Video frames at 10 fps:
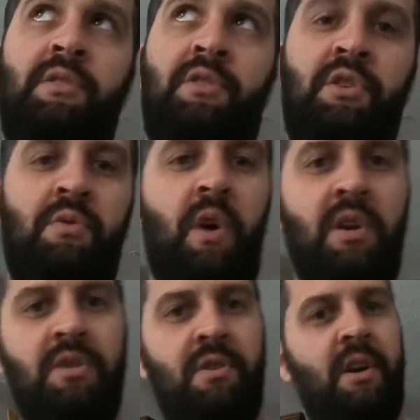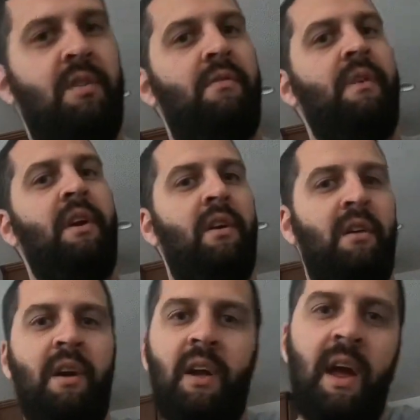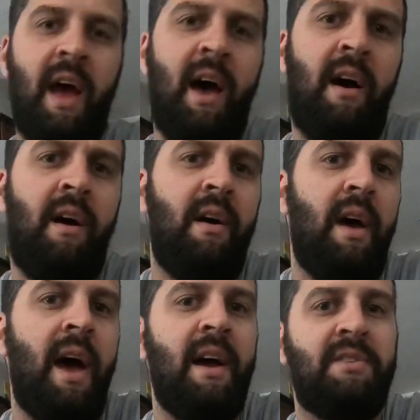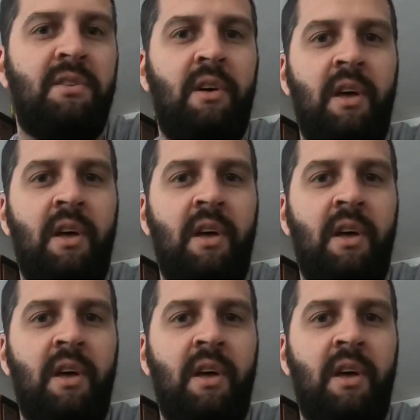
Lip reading: 200 rear axle